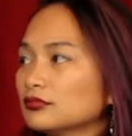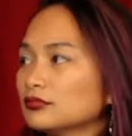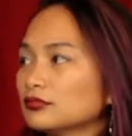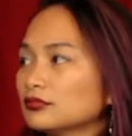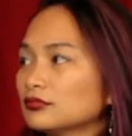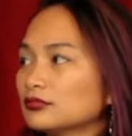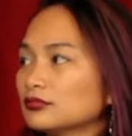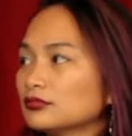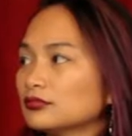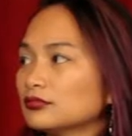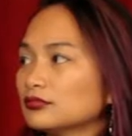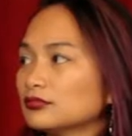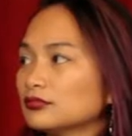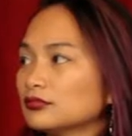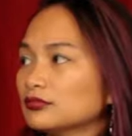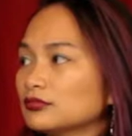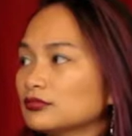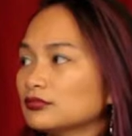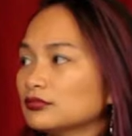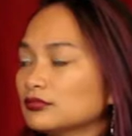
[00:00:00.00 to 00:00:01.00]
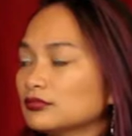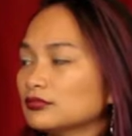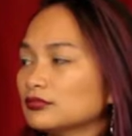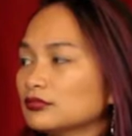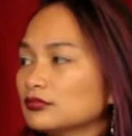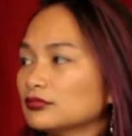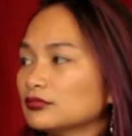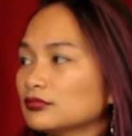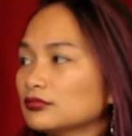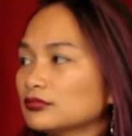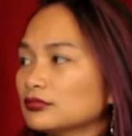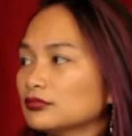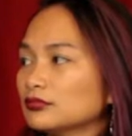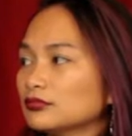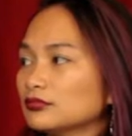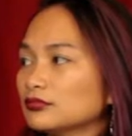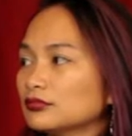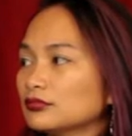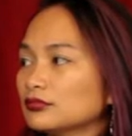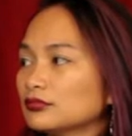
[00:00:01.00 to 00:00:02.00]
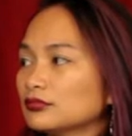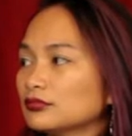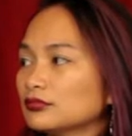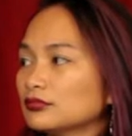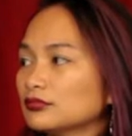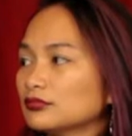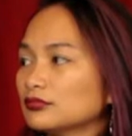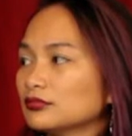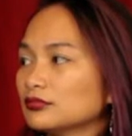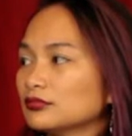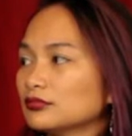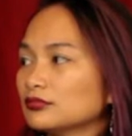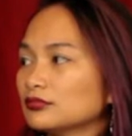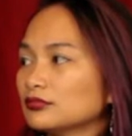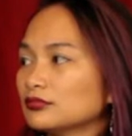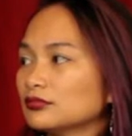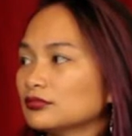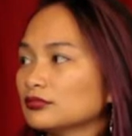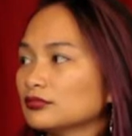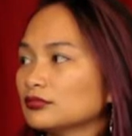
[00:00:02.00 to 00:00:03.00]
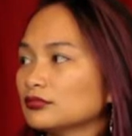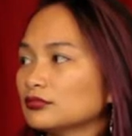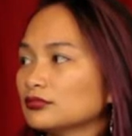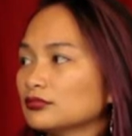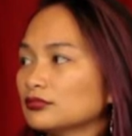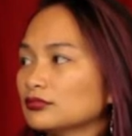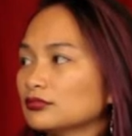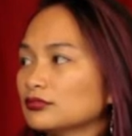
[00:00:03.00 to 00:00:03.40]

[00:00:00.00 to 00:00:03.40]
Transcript: (not speaking)